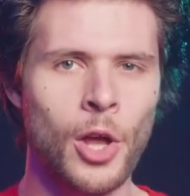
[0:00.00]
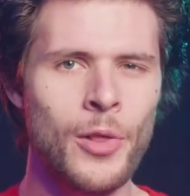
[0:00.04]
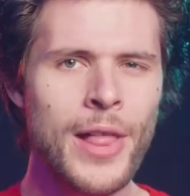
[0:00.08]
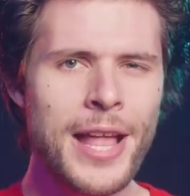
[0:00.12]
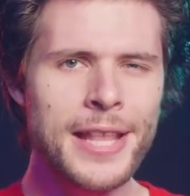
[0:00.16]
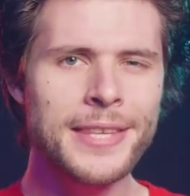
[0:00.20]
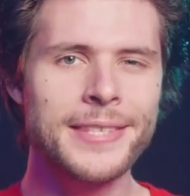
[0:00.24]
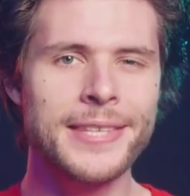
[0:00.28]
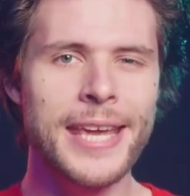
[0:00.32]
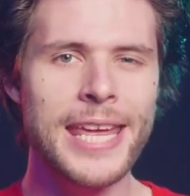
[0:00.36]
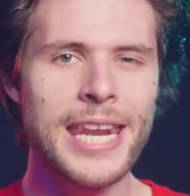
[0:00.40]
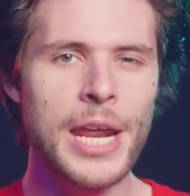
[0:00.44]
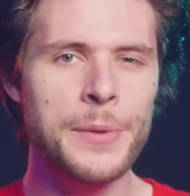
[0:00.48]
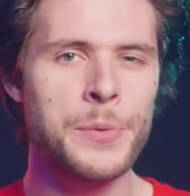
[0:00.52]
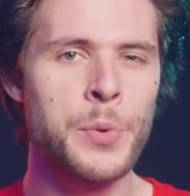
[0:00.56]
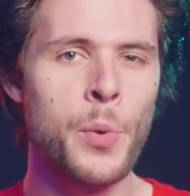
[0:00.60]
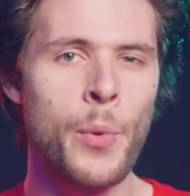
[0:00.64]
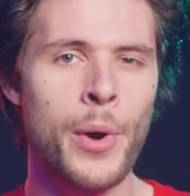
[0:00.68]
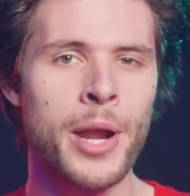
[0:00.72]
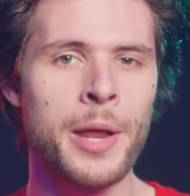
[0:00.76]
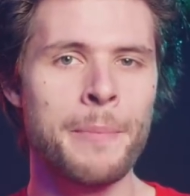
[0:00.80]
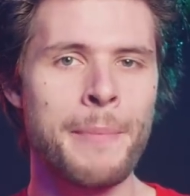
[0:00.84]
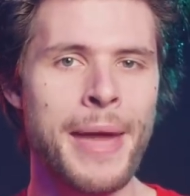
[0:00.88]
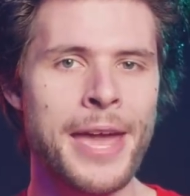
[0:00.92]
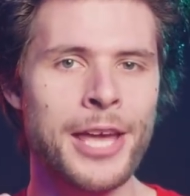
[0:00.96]
Now let's say that we
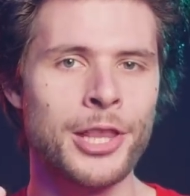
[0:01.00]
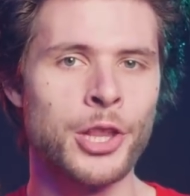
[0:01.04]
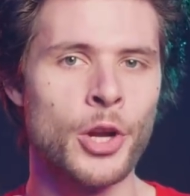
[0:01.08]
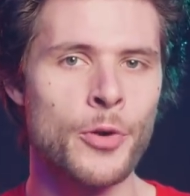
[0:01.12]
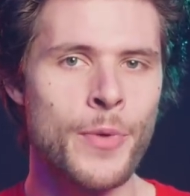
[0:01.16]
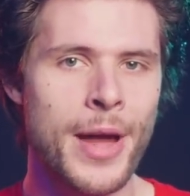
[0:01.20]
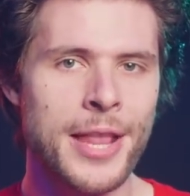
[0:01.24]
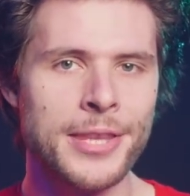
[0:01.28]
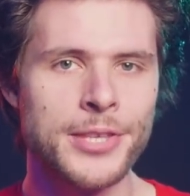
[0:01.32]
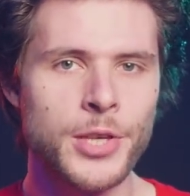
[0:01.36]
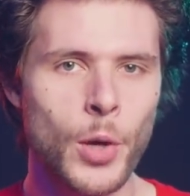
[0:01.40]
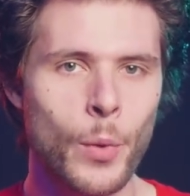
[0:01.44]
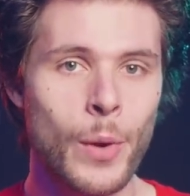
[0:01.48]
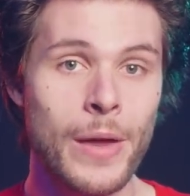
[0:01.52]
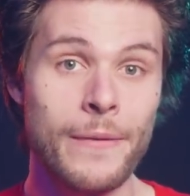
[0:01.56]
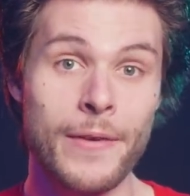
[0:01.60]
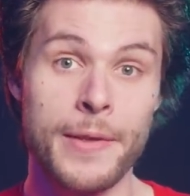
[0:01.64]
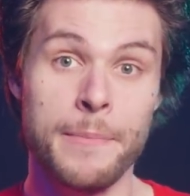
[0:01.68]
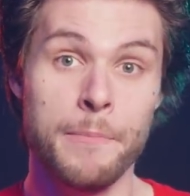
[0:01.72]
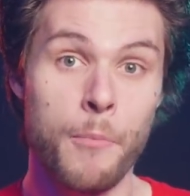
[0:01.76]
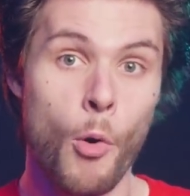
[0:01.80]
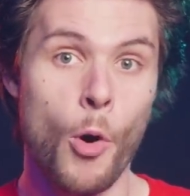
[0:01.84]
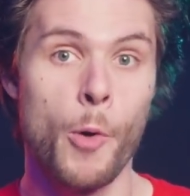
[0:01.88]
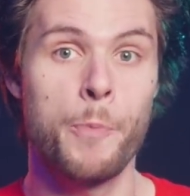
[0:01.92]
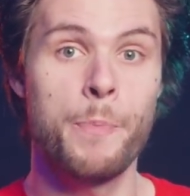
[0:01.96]
want to make Lorenzo
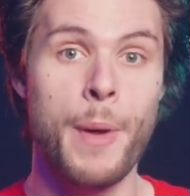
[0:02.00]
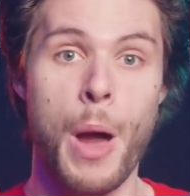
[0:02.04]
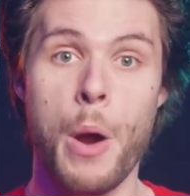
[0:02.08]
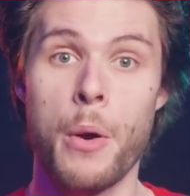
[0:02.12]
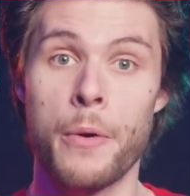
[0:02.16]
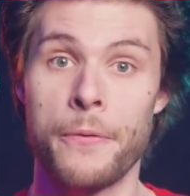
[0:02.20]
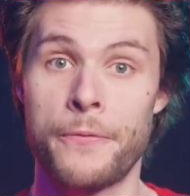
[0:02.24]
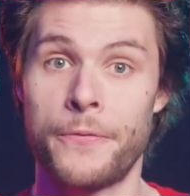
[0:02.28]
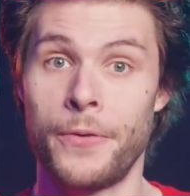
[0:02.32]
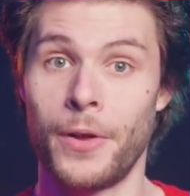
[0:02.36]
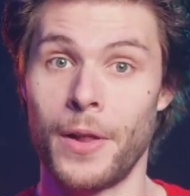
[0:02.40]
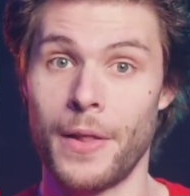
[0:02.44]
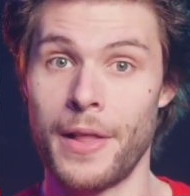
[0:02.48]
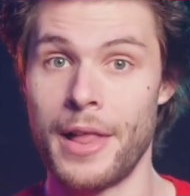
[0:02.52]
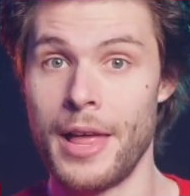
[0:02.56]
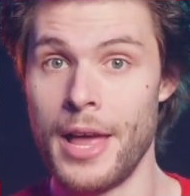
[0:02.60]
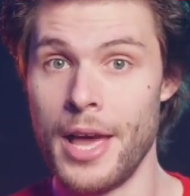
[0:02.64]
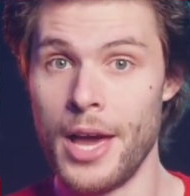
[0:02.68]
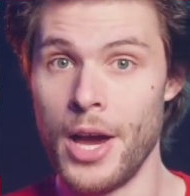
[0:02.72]
even more powerful.